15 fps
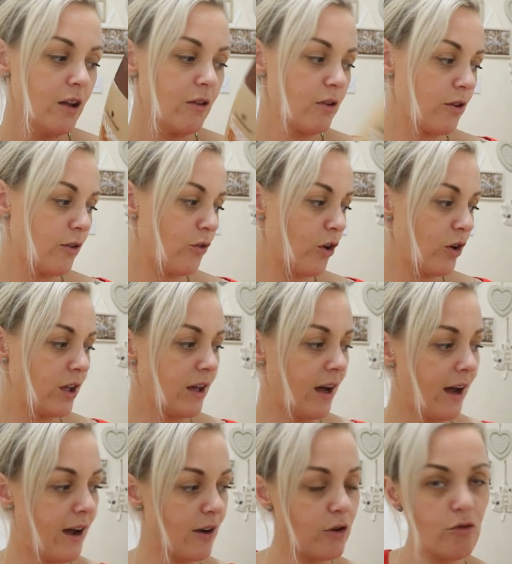So I just thought you
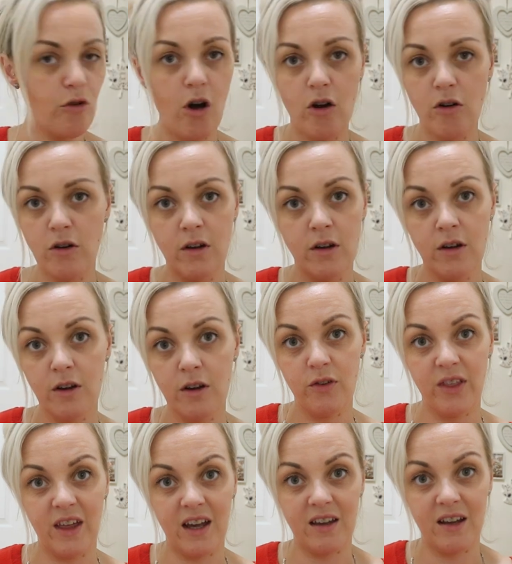can't go wrong for
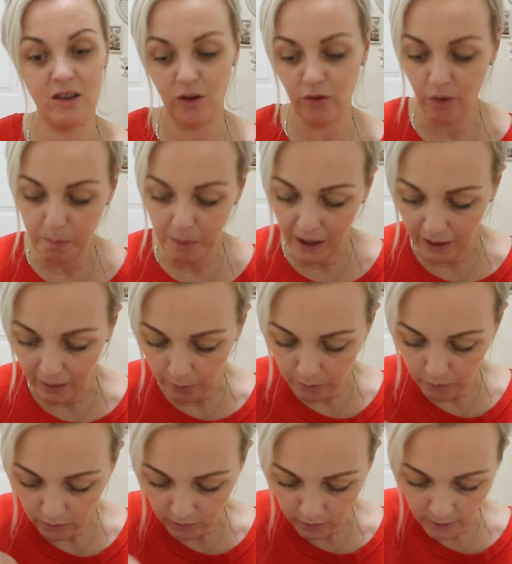that, can you, for
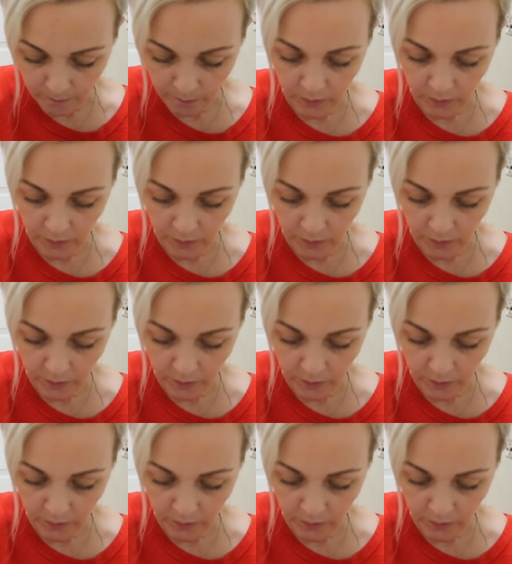£1.